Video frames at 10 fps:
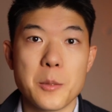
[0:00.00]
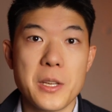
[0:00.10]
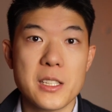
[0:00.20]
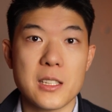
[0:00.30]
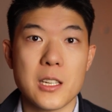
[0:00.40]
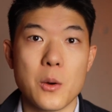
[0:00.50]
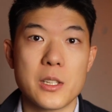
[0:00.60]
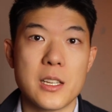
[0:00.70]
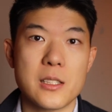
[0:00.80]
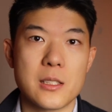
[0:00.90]
the Pisa
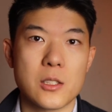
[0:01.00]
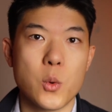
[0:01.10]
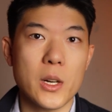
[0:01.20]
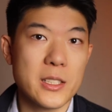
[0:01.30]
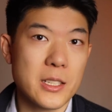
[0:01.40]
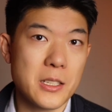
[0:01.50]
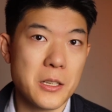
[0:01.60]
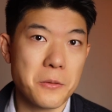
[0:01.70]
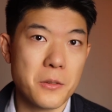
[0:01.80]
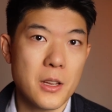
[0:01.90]
tower test is
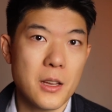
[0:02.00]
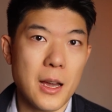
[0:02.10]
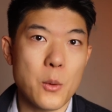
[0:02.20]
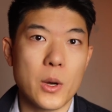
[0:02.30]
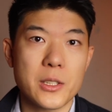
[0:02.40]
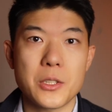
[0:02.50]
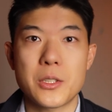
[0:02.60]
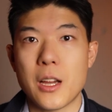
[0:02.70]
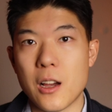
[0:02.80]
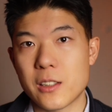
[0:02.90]
qualitative, I
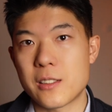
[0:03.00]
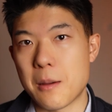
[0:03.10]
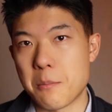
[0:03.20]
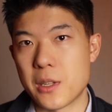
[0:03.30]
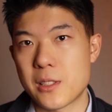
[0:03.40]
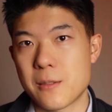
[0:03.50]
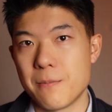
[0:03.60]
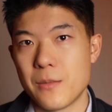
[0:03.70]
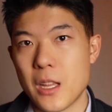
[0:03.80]
wanted hard numbers.